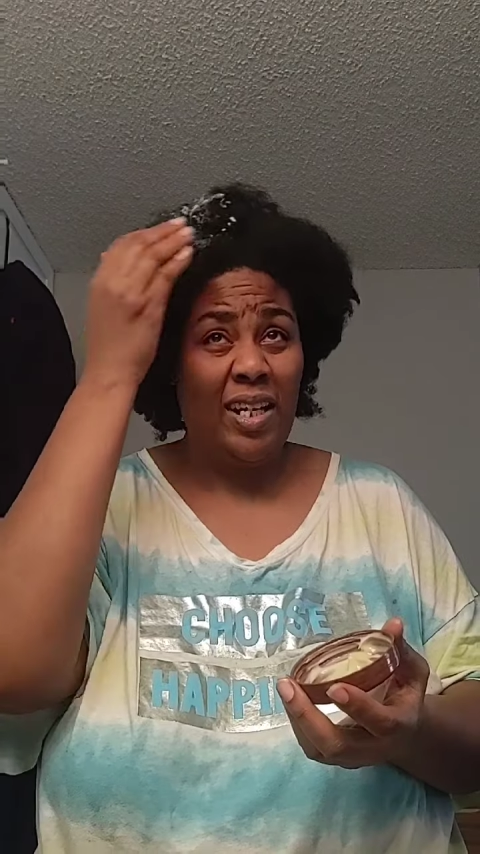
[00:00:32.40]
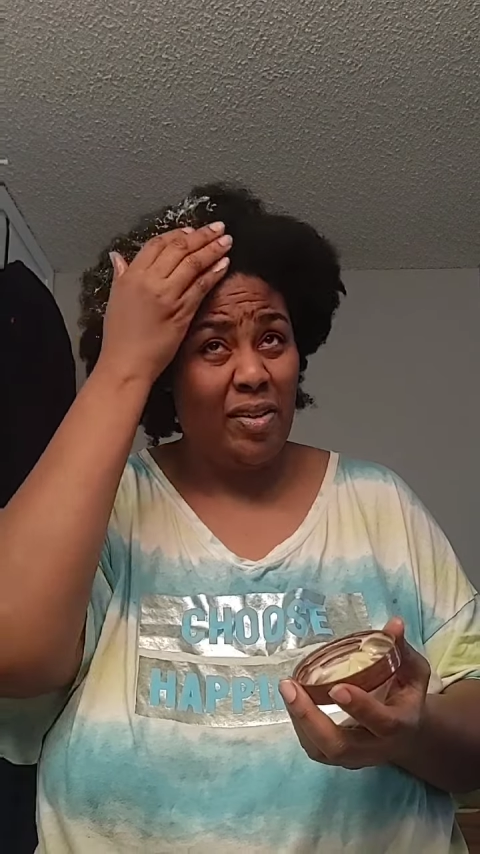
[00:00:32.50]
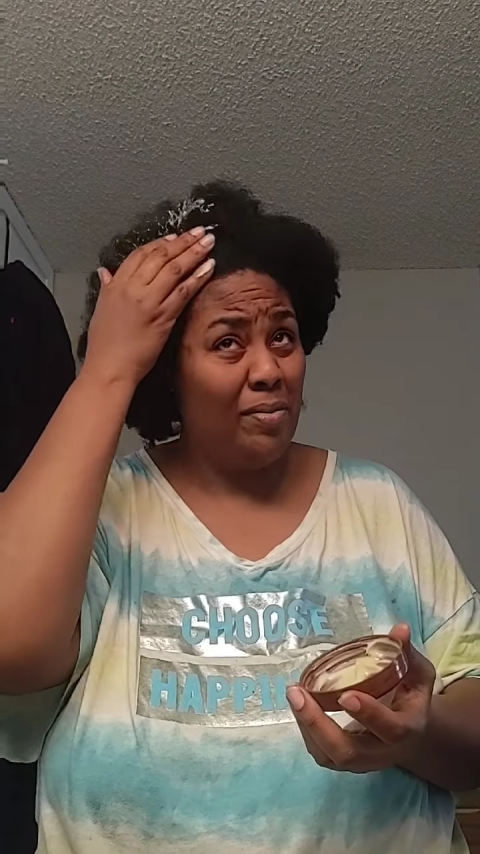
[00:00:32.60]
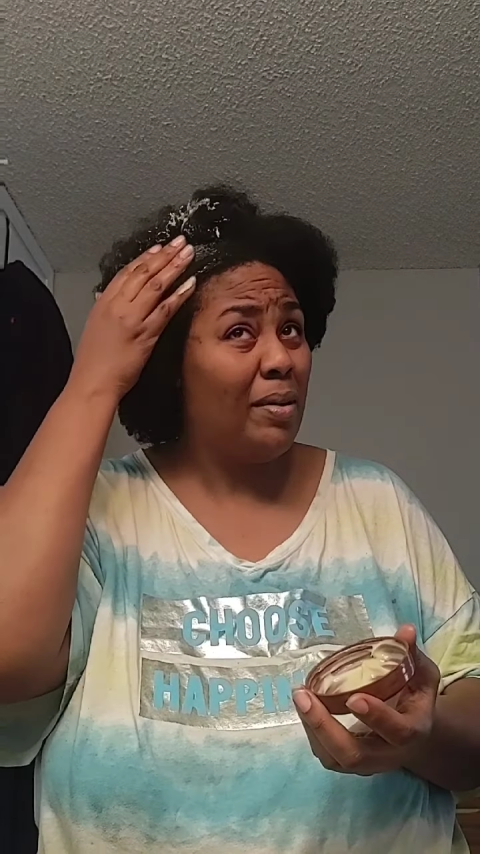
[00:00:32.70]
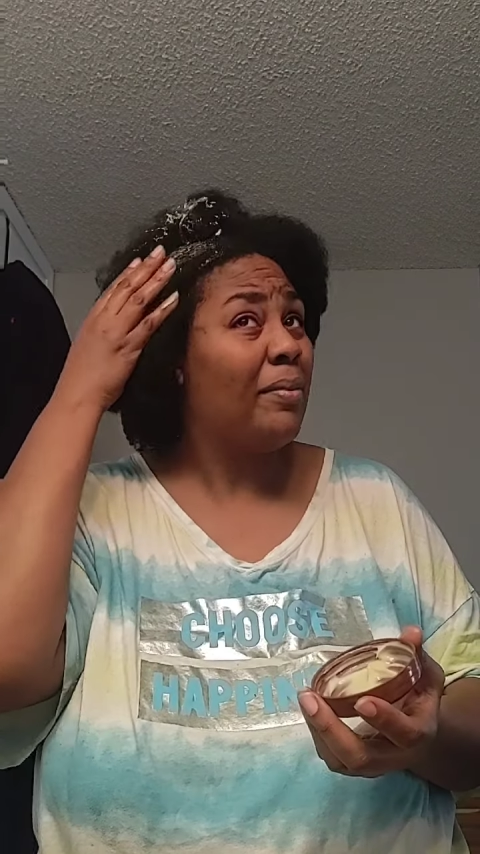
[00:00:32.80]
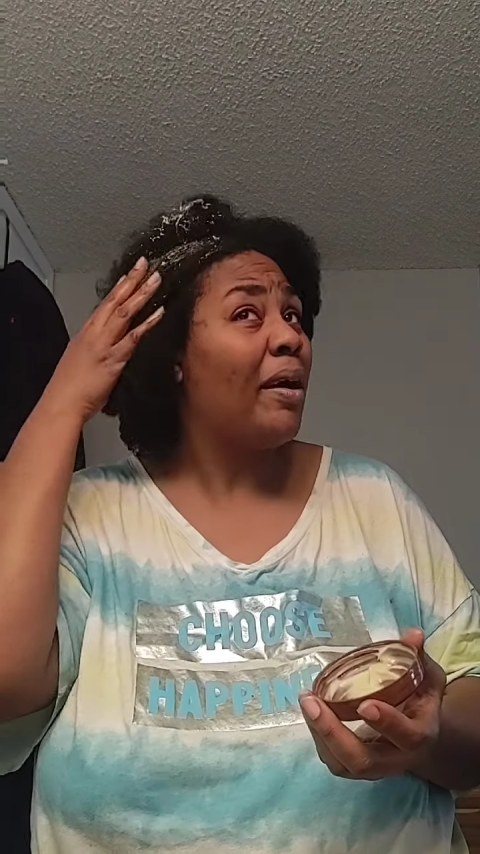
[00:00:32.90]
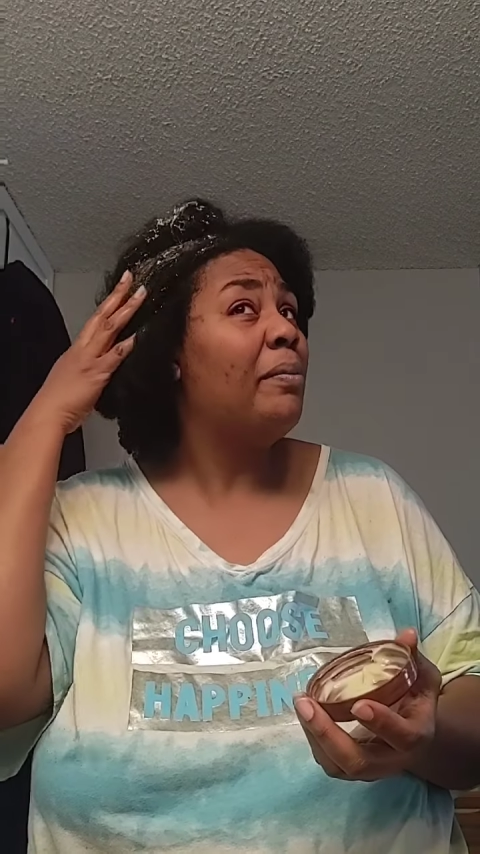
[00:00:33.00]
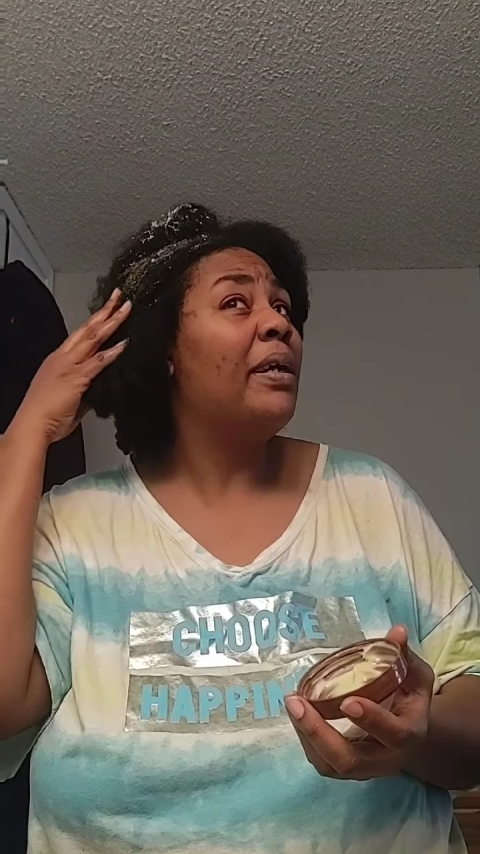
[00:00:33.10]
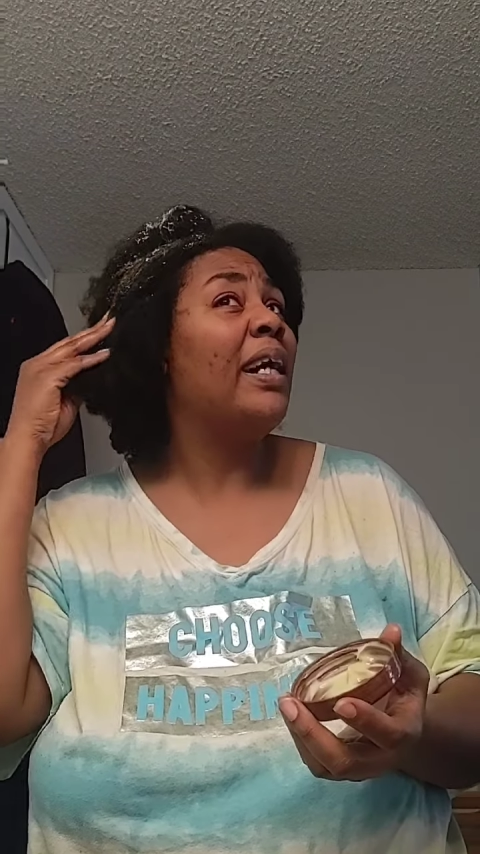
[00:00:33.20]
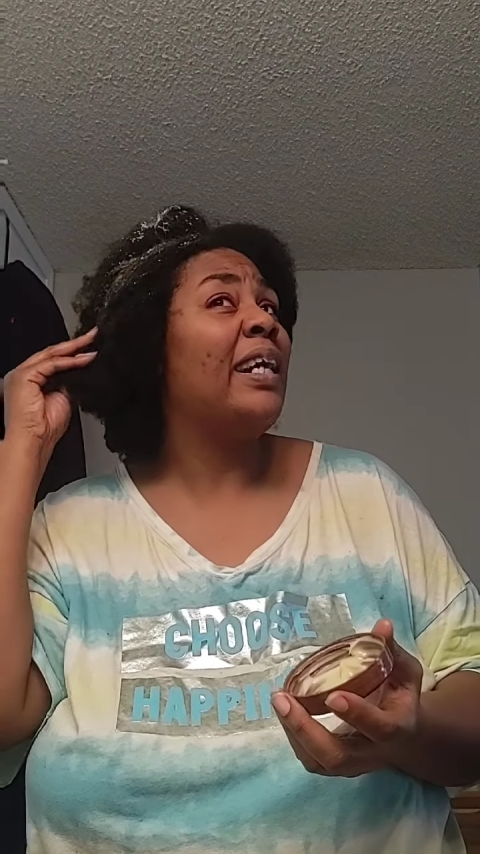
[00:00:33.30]
Gotta remember
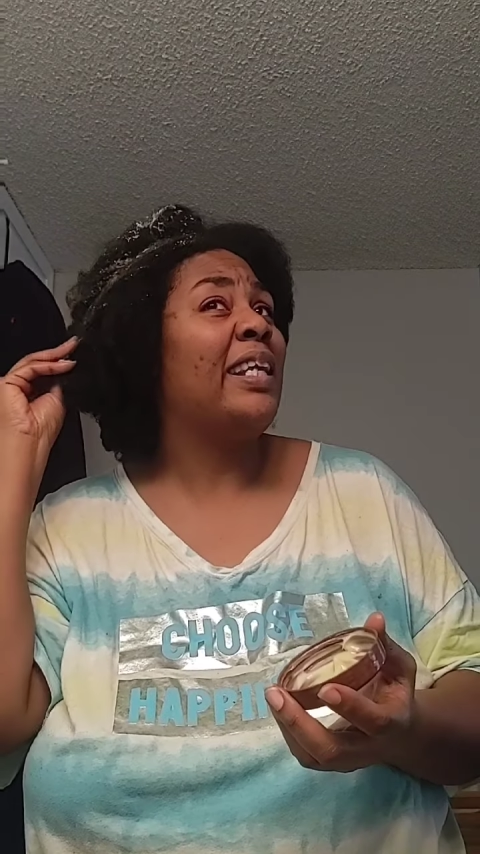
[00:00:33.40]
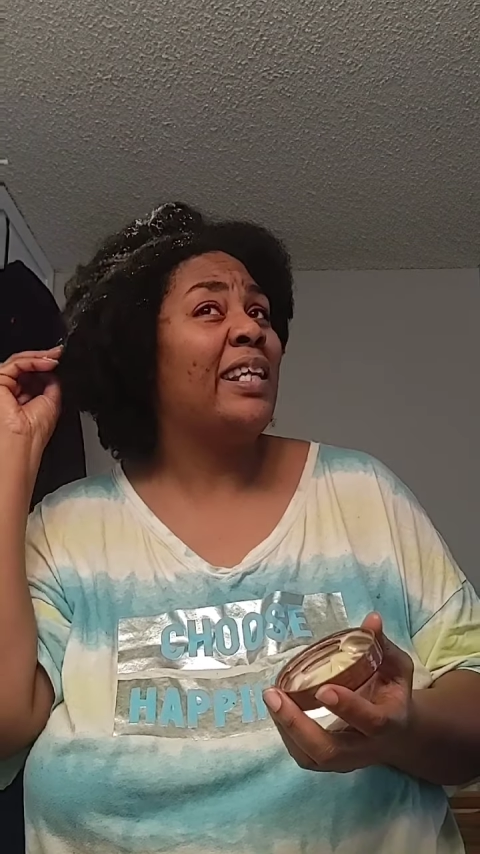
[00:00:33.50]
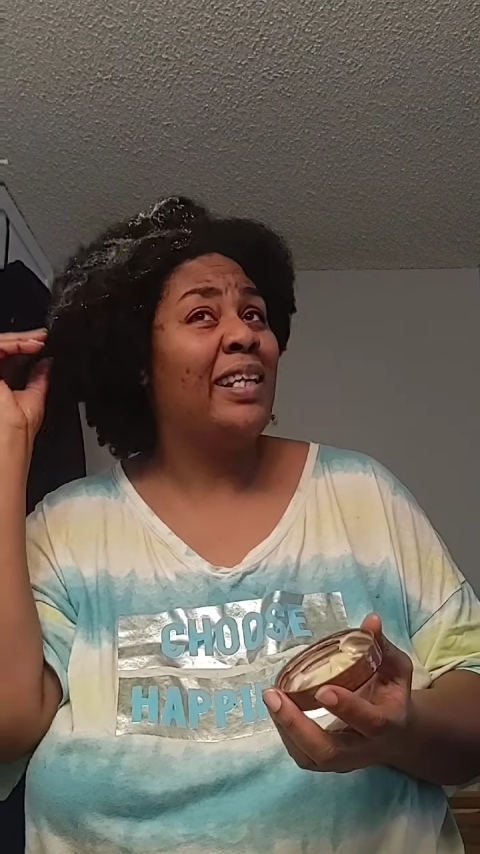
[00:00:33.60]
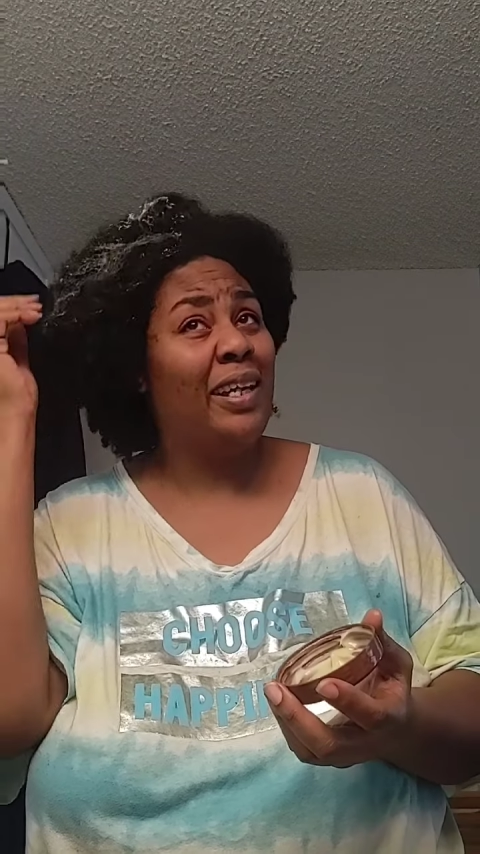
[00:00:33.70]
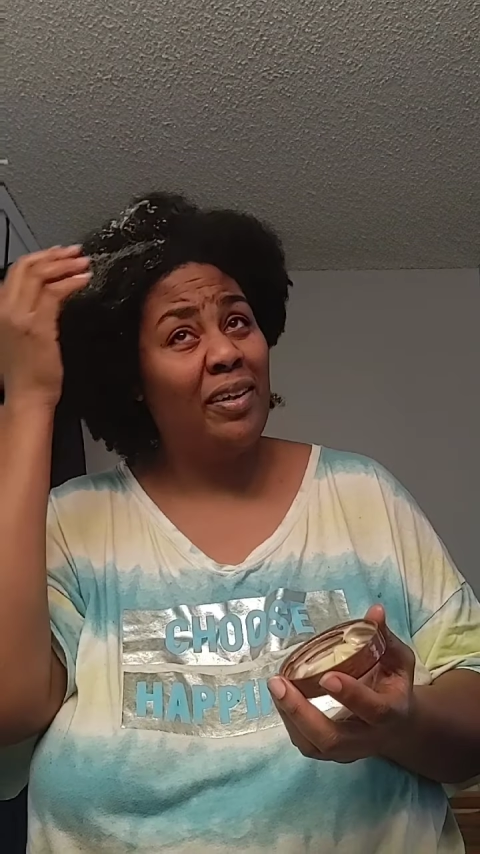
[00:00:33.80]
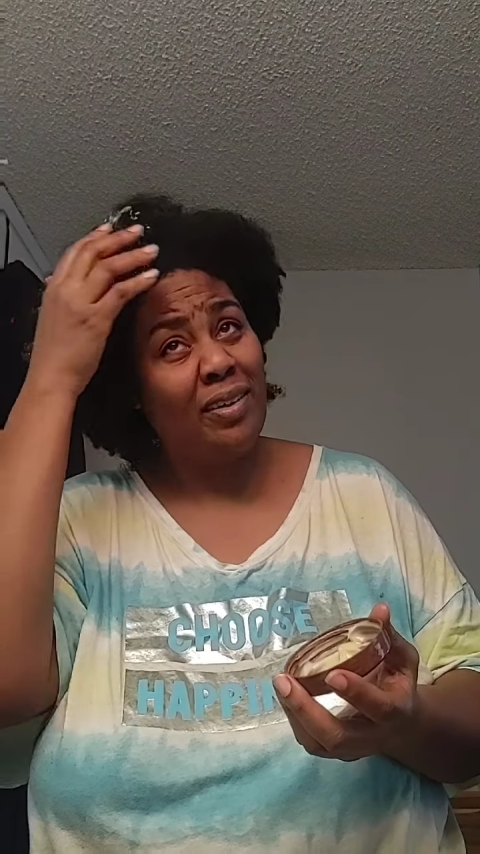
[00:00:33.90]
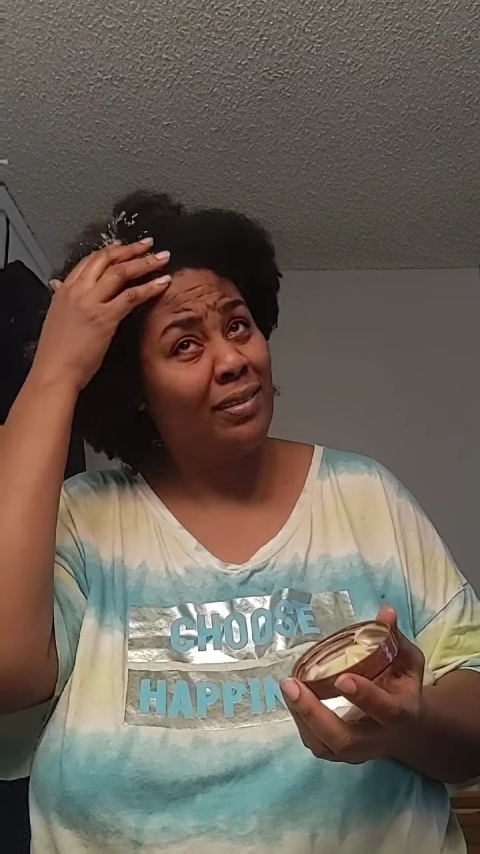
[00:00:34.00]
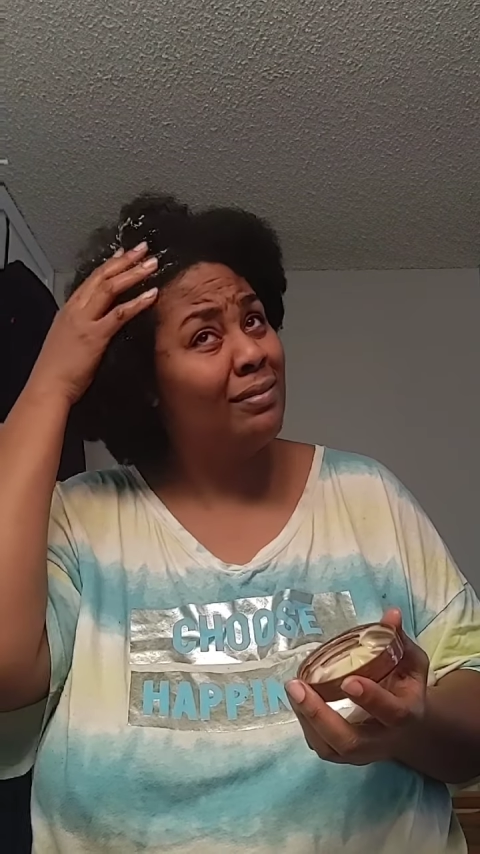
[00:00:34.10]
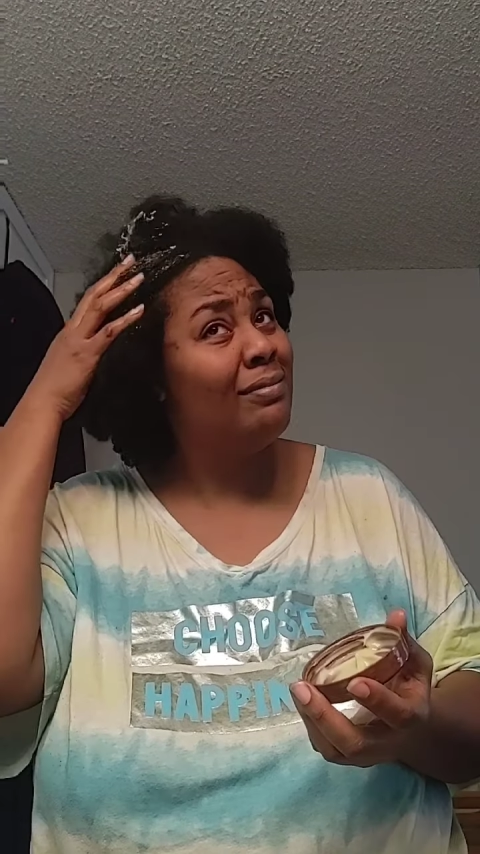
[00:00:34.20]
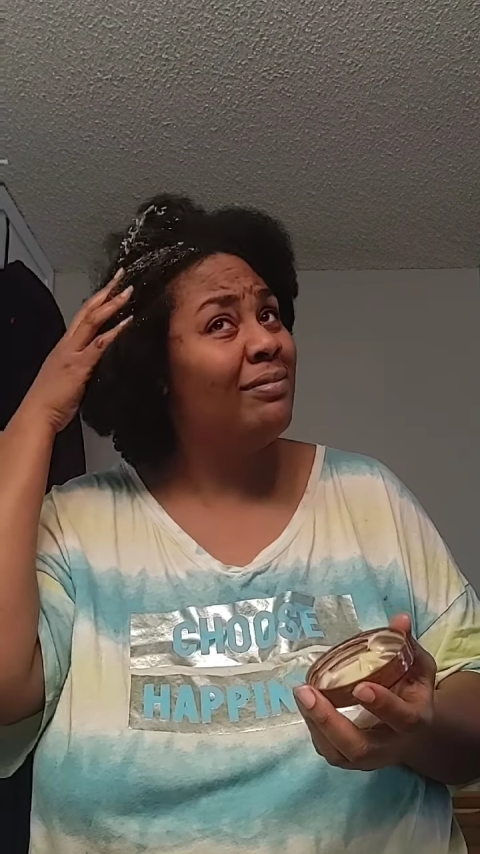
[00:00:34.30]
I put honey in
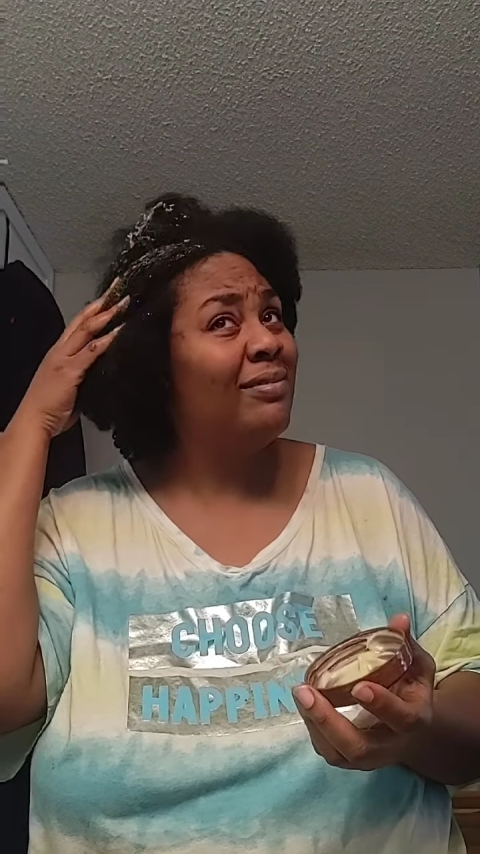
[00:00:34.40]
here.